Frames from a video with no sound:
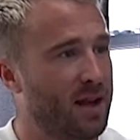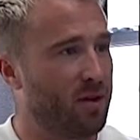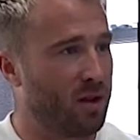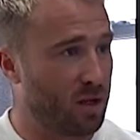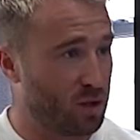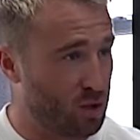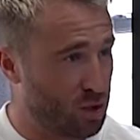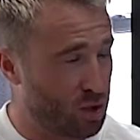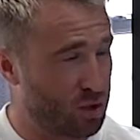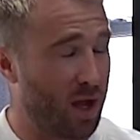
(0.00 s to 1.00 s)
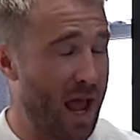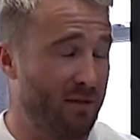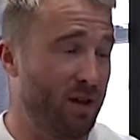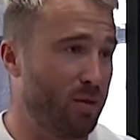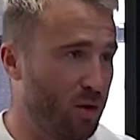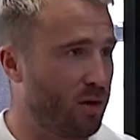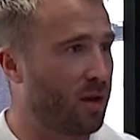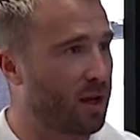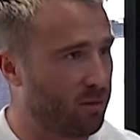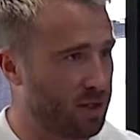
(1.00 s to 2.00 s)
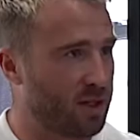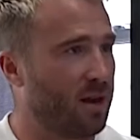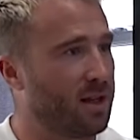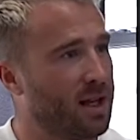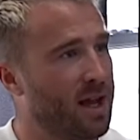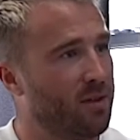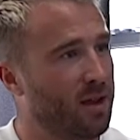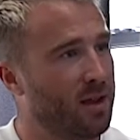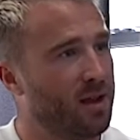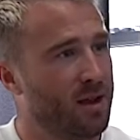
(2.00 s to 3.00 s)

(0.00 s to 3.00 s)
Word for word: never like like heavy but not like retardedly heavy. Yeah.